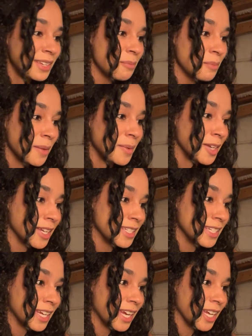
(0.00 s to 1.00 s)
Maybe not
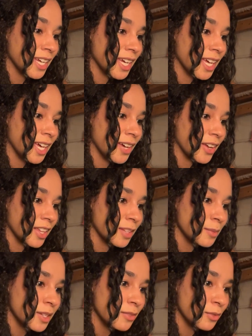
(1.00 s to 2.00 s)
today. Okay, let
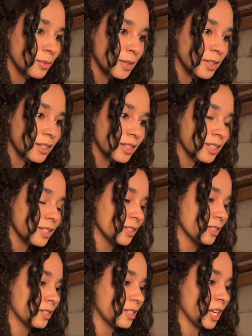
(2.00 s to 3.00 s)
me look at this
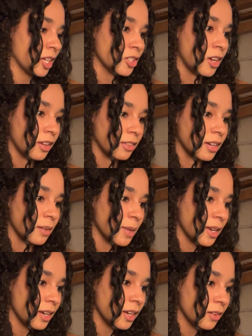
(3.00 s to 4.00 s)
TikTok that I'm
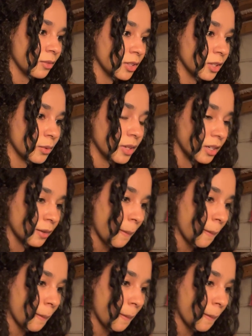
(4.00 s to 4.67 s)
editing really quick.